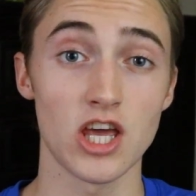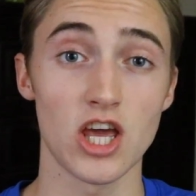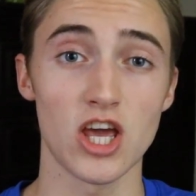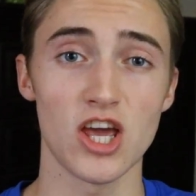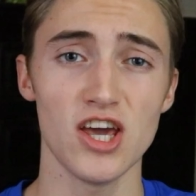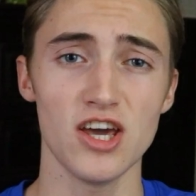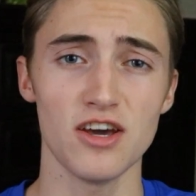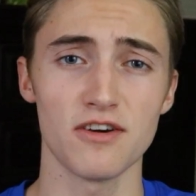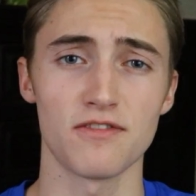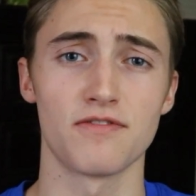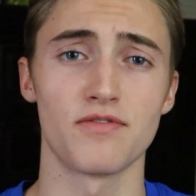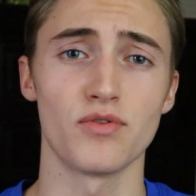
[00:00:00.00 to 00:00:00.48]

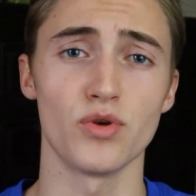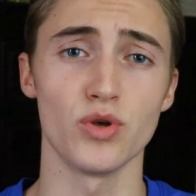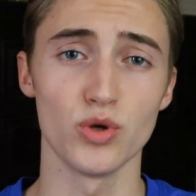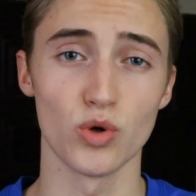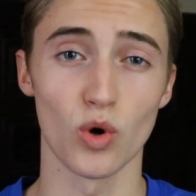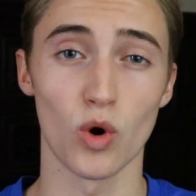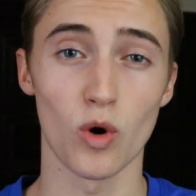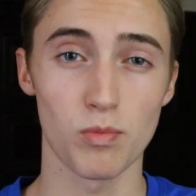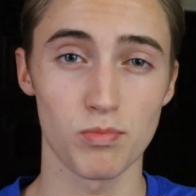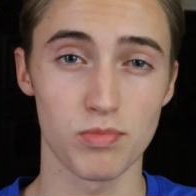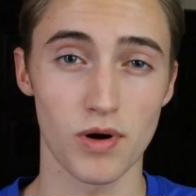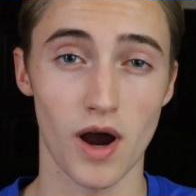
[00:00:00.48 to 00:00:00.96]
If
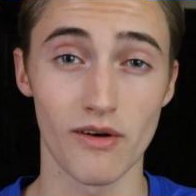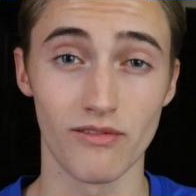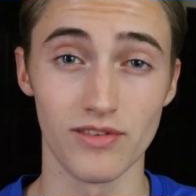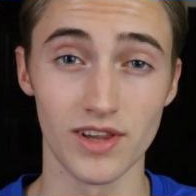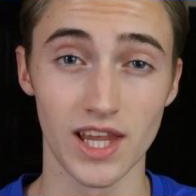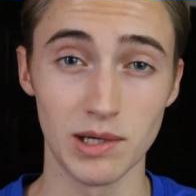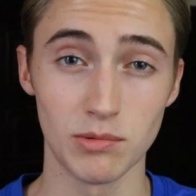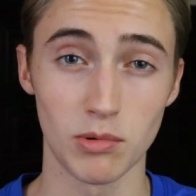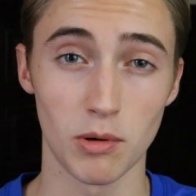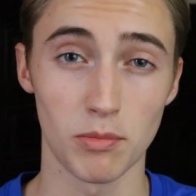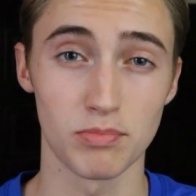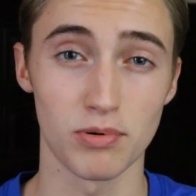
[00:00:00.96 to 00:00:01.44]
your private
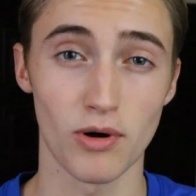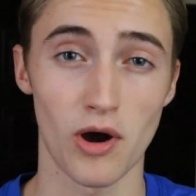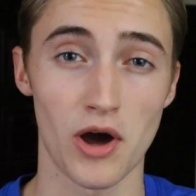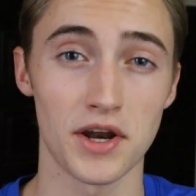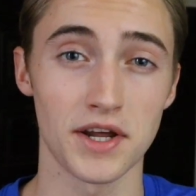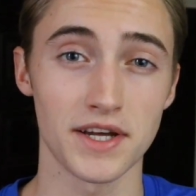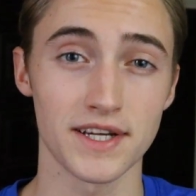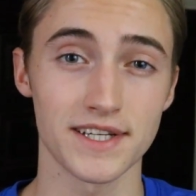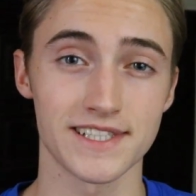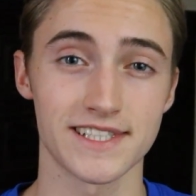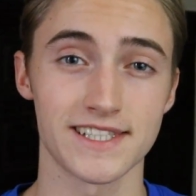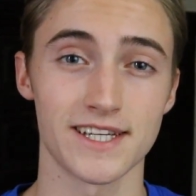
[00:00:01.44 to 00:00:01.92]
label
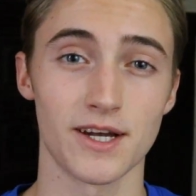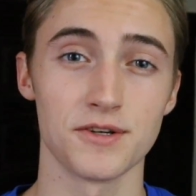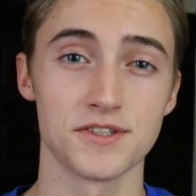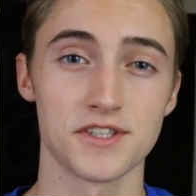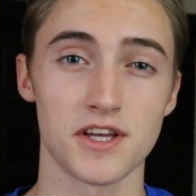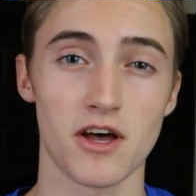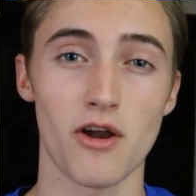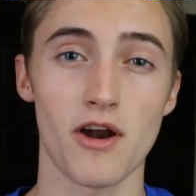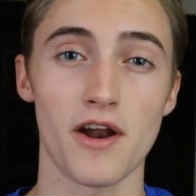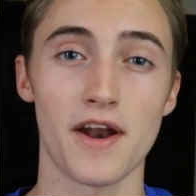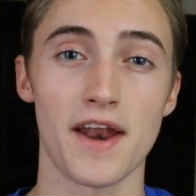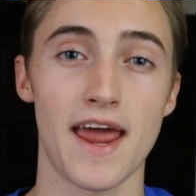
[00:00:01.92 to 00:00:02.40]
product sells
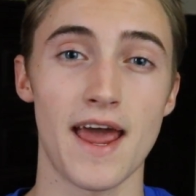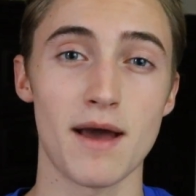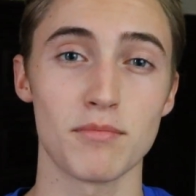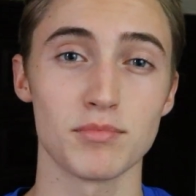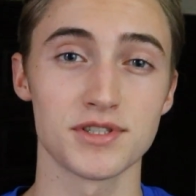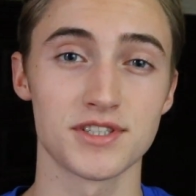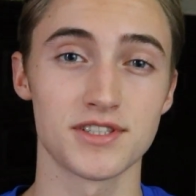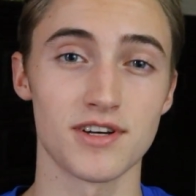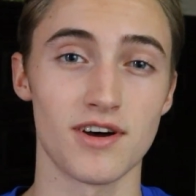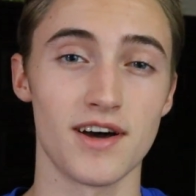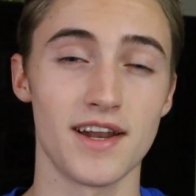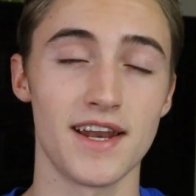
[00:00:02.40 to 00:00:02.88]
out on
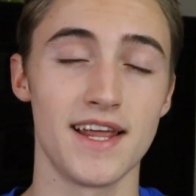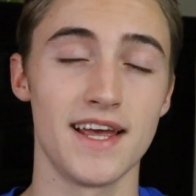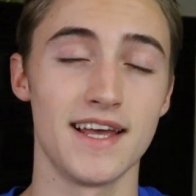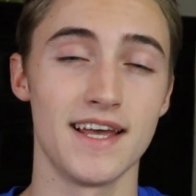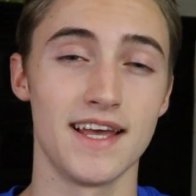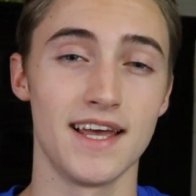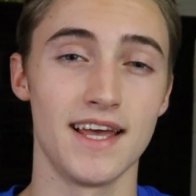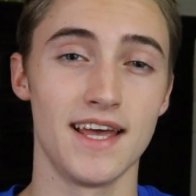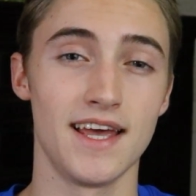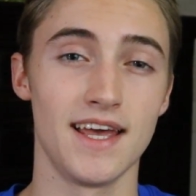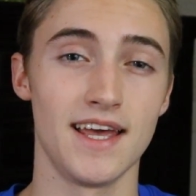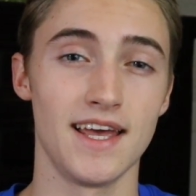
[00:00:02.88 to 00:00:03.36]
Amazon,
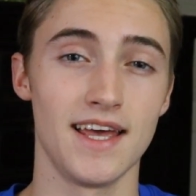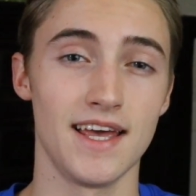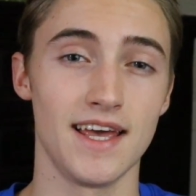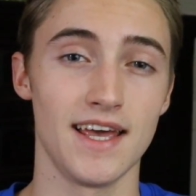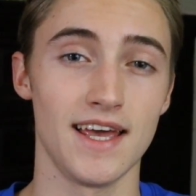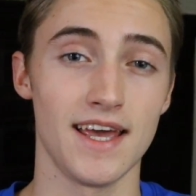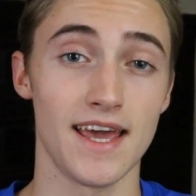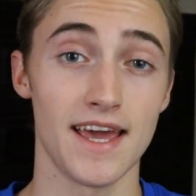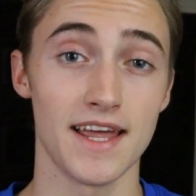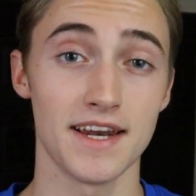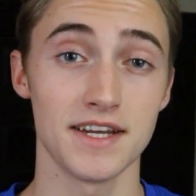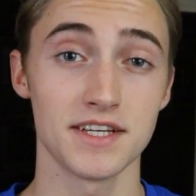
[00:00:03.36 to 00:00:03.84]

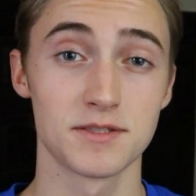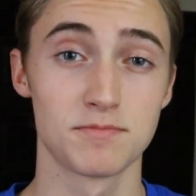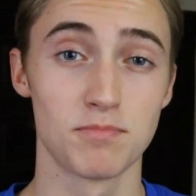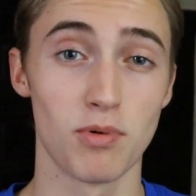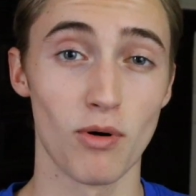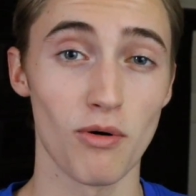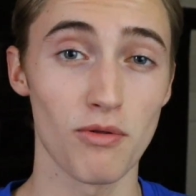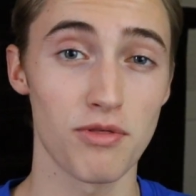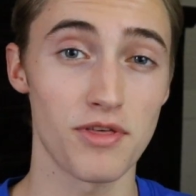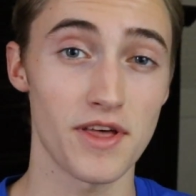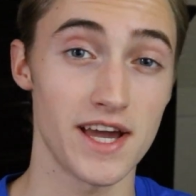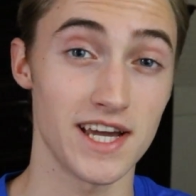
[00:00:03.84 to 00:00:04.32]
it is
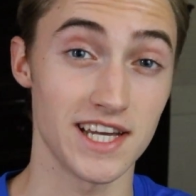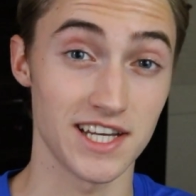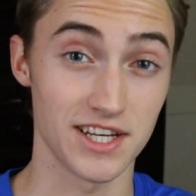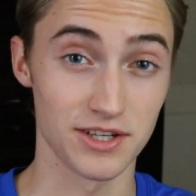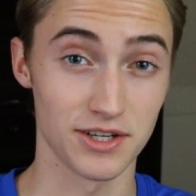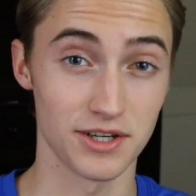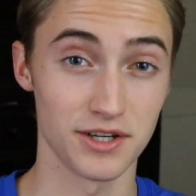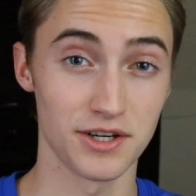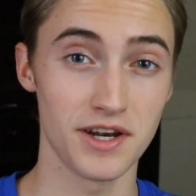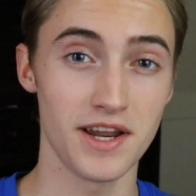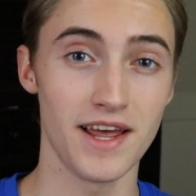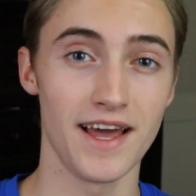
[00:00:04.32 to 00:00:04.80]
both a
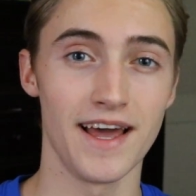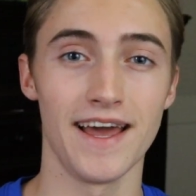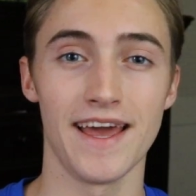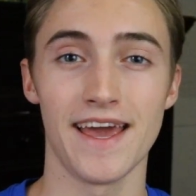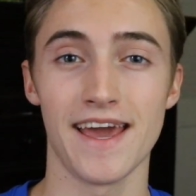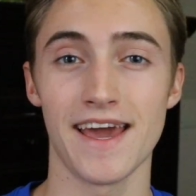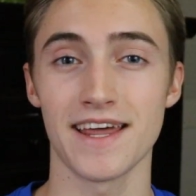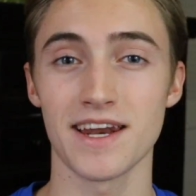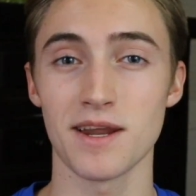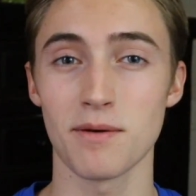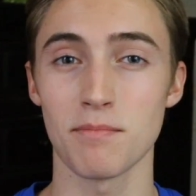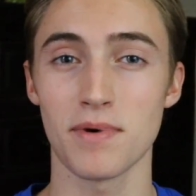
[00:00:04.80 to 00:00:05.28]
good
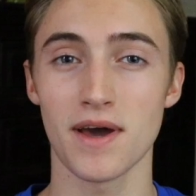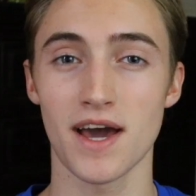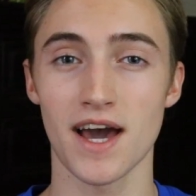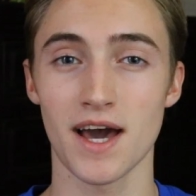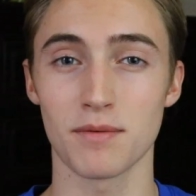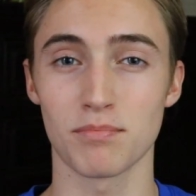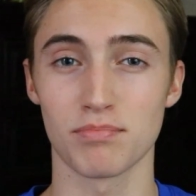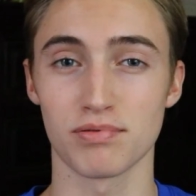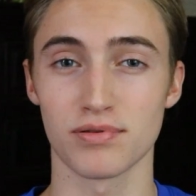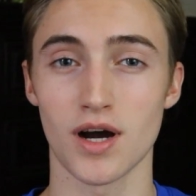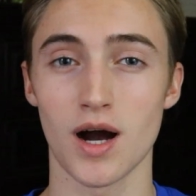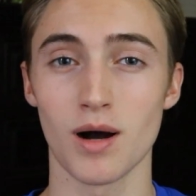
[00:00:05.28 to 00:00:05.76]
and a
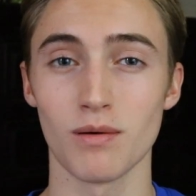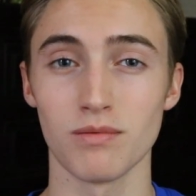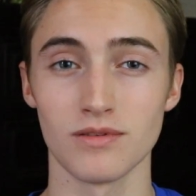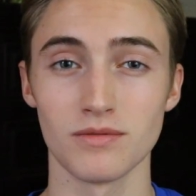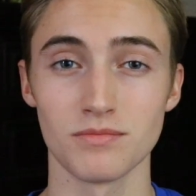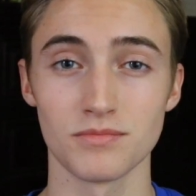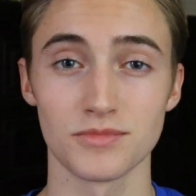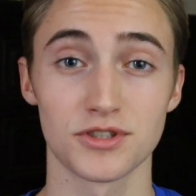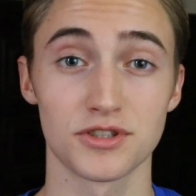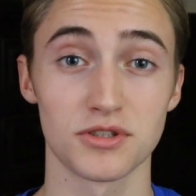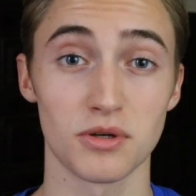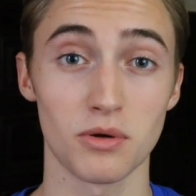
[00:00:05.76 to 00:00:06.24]
bad
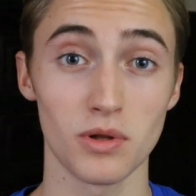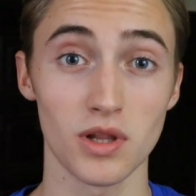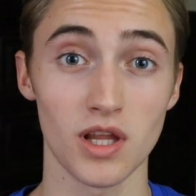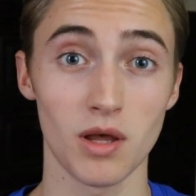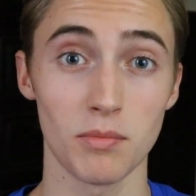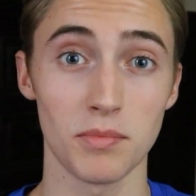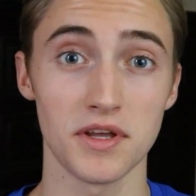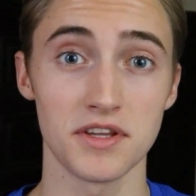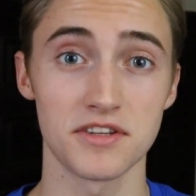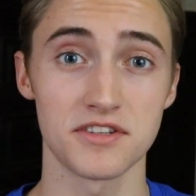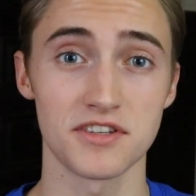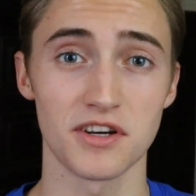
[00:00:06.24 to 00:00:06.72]
problem. So
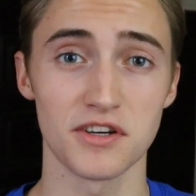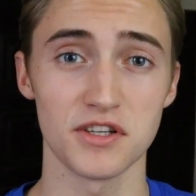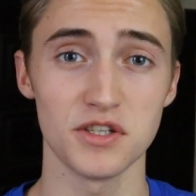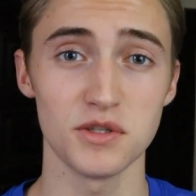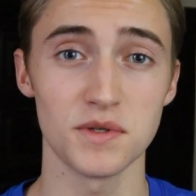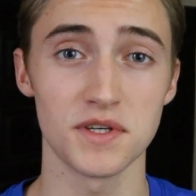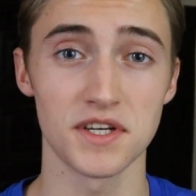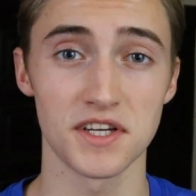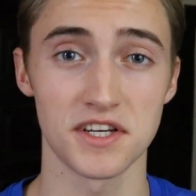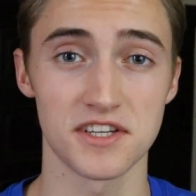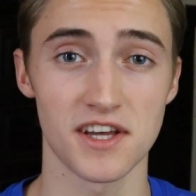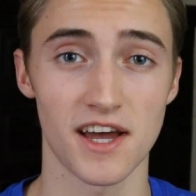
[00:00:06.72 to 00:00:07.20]
let me tell
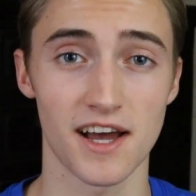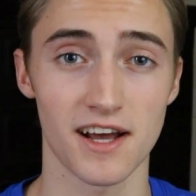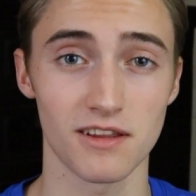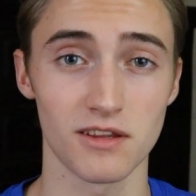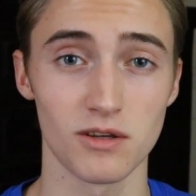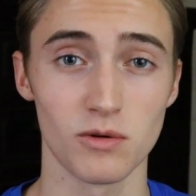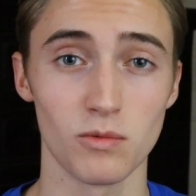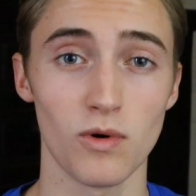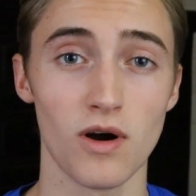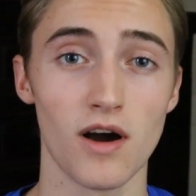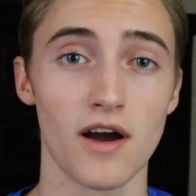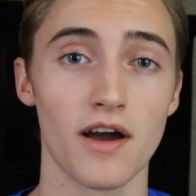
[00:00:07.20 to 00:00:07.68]
you
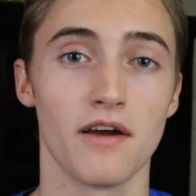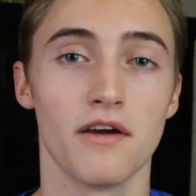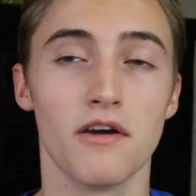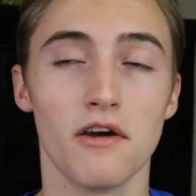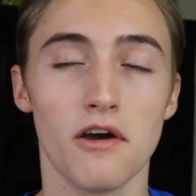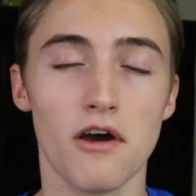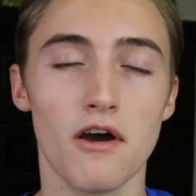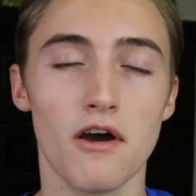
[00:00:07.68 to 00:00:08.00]
exactly why.